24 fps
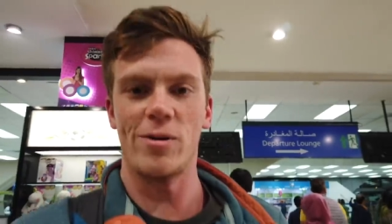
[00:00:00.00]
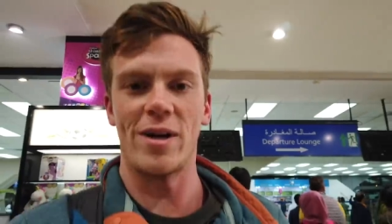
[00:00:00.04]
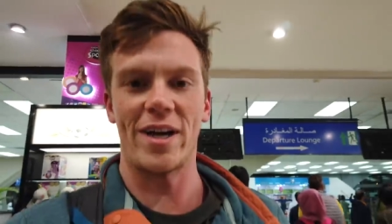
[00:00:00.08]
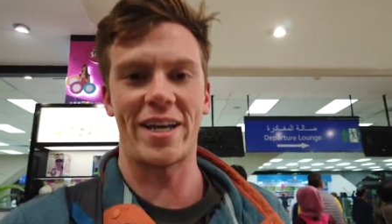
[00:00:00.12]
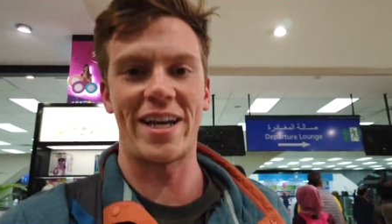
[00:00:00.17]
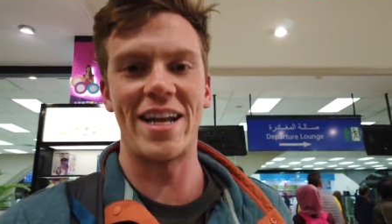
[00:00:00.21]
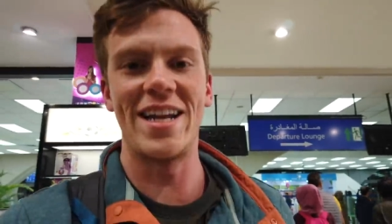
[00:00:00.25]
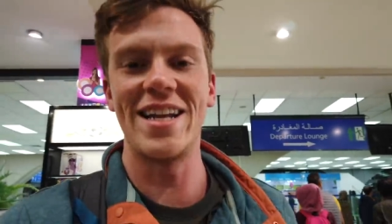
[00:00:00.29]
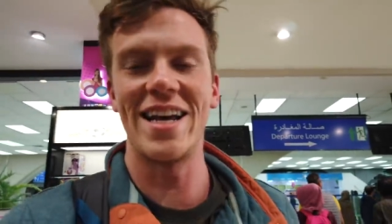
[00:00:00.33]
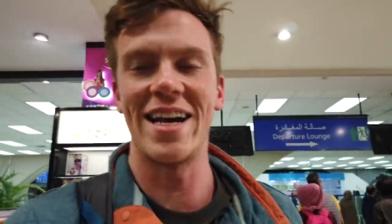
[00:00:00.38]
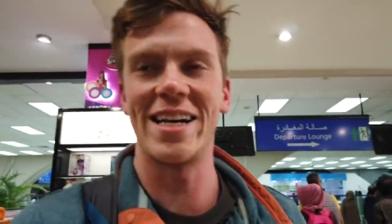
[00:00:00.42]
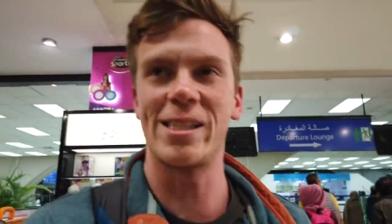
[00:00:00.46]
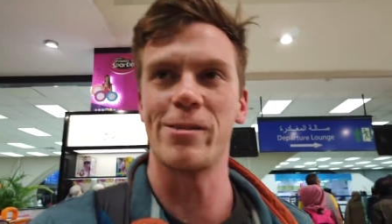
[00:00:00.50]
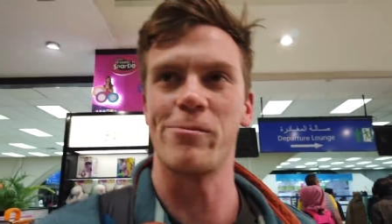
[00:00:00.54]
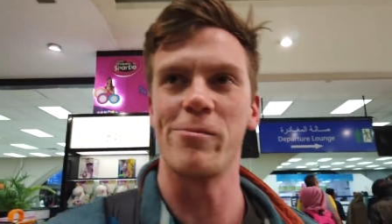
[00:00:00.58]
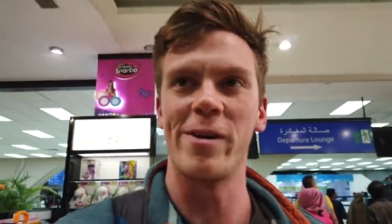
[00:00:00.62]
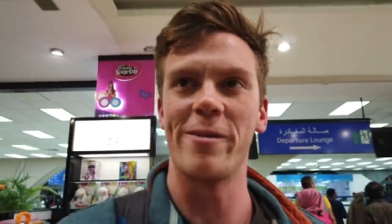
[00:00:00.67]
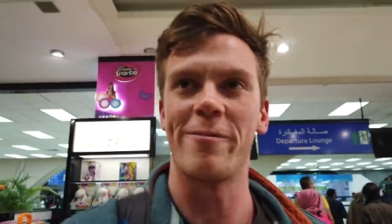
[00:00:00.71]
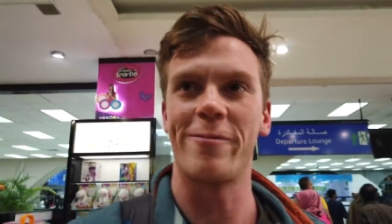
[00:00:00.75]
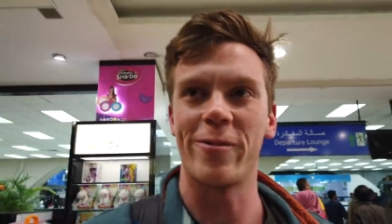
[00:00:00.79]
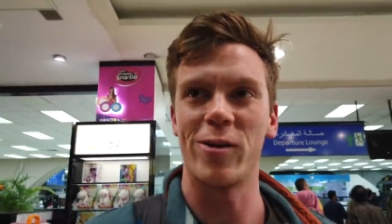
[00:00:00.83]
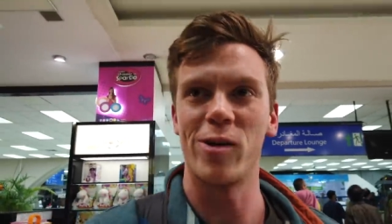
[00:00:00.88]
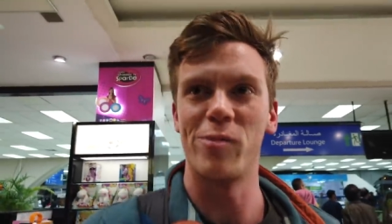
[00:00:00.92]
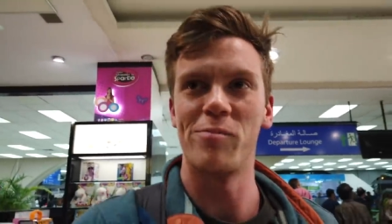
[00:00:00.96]
recognized
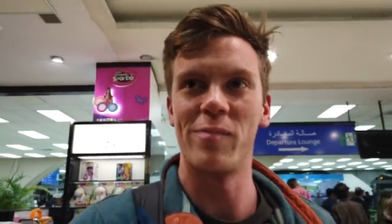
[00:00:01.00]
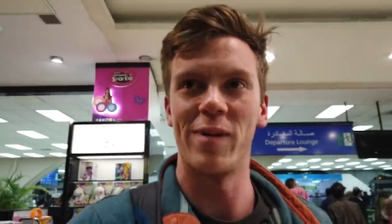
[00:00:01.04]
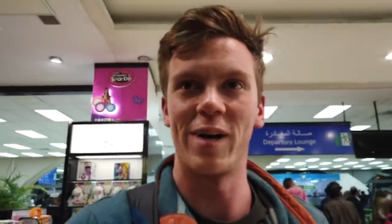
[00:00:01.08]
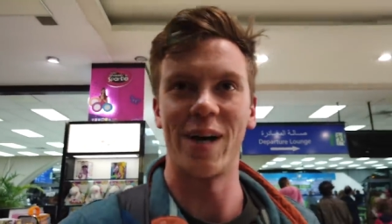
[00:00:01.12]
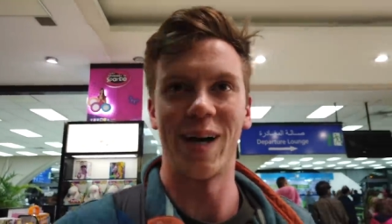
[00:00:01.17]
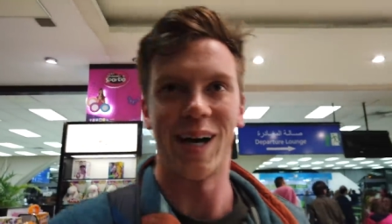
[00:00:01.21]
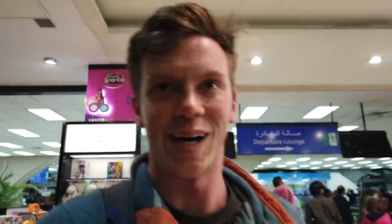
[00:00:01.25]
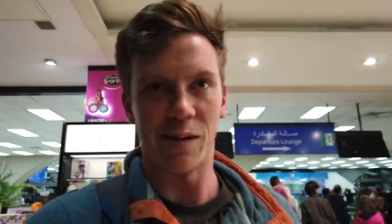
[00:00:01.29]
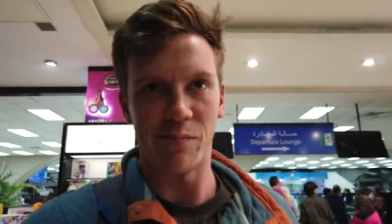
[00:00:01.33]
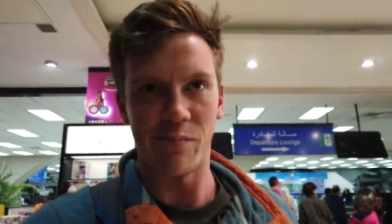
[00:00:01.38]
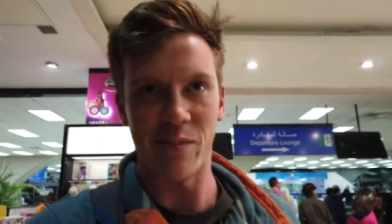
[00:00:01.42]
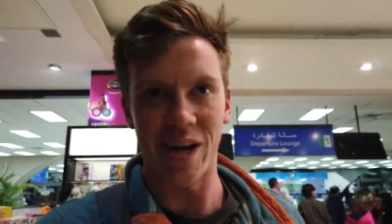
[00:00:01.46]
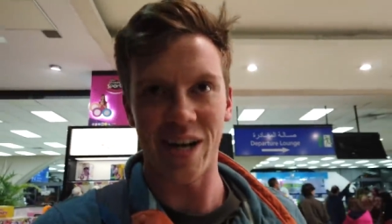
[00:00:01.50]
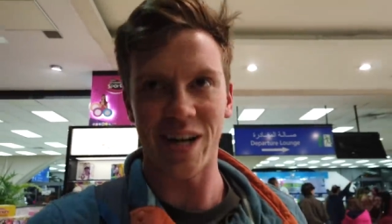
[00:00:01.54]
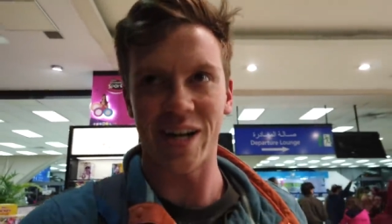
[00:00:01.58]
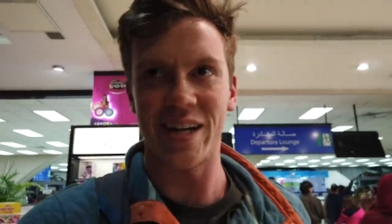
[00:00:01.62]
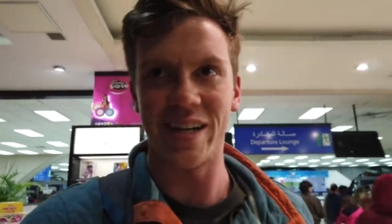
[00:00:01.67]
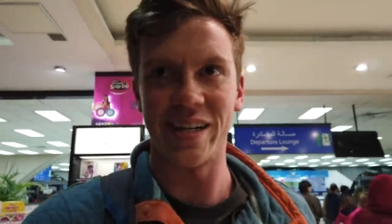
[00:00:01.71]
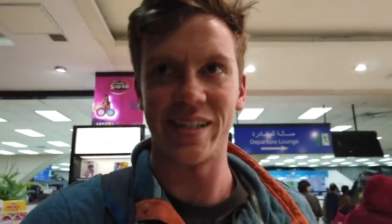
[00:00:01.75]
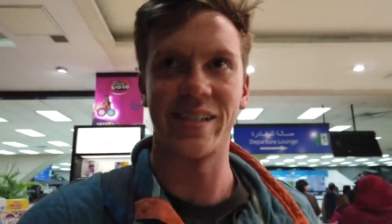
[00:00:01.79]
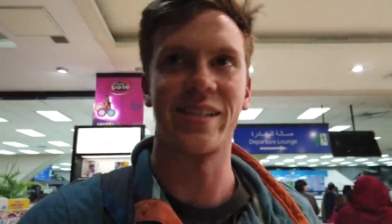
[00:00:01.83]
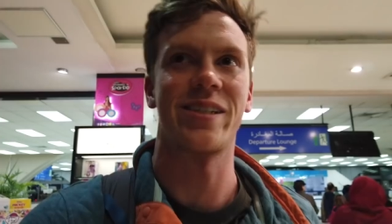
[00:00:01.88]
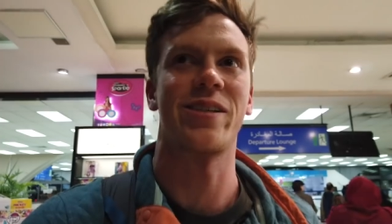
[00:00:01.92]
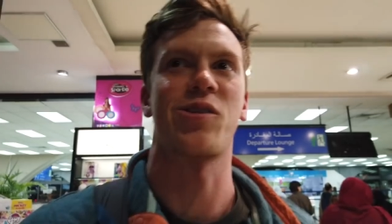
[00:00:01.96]
me from uh,
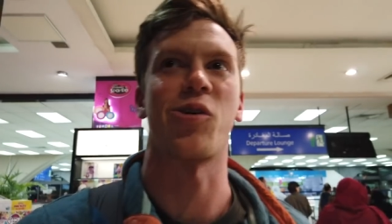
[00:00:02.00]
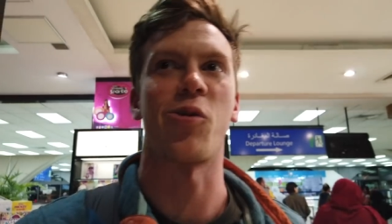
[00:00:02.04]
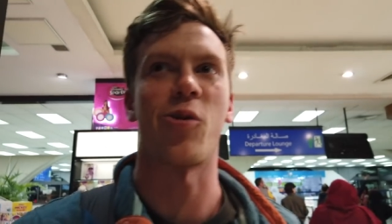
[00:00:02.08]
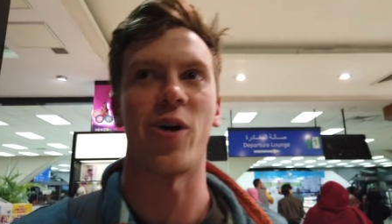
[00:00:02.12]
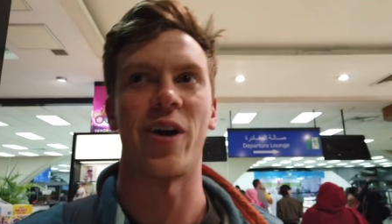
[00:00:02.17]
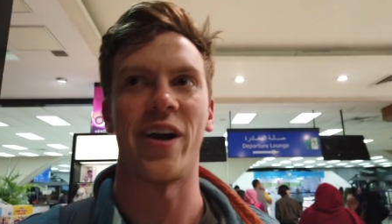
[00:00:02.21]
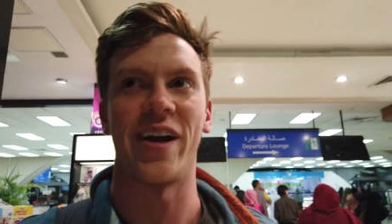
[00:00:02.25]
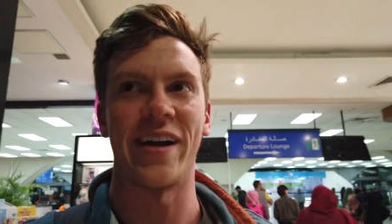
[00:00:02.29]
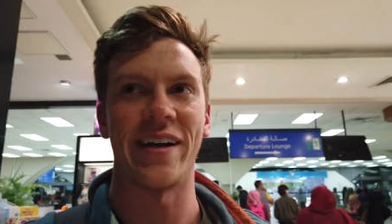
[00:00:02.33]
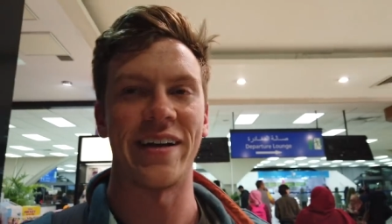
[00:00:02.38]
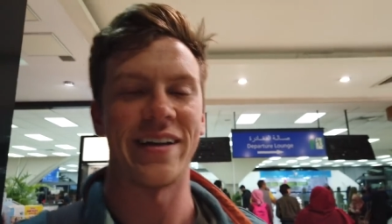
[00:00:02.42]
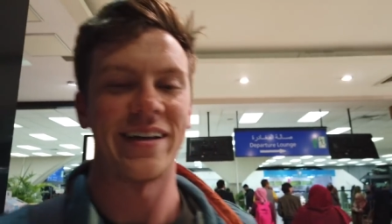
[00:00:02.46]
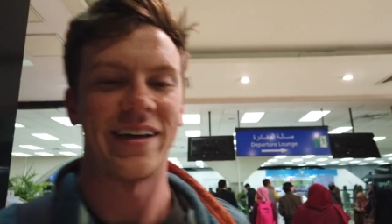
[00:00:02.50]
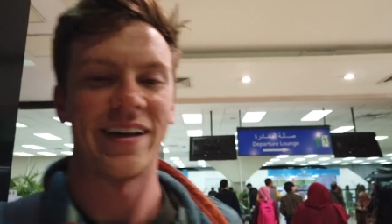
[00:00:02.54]
Meri's story.